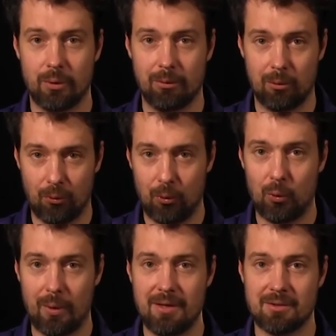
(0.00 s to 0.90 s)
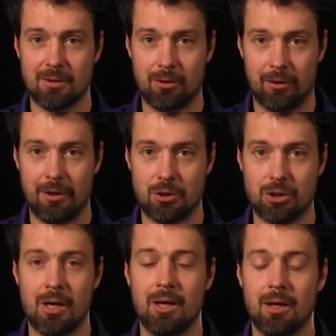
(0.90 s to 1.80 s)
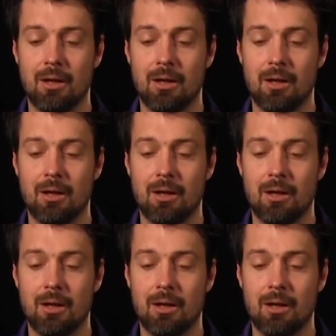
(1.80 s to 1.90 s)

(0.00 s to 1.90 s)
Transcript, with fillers: we will always encourage